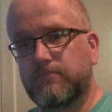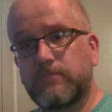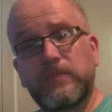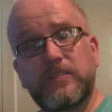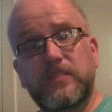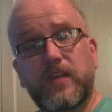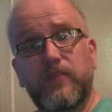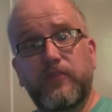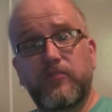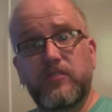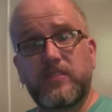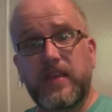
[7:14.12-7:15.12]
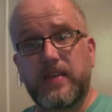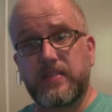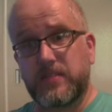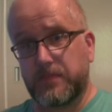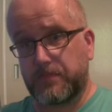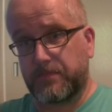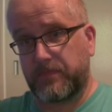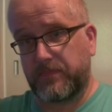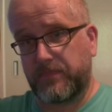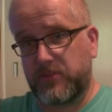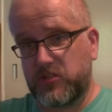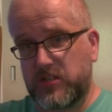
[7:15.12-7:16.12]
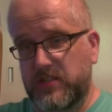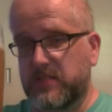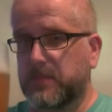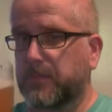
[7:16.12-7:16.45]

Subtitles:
let's dive in for a taste. Cheers.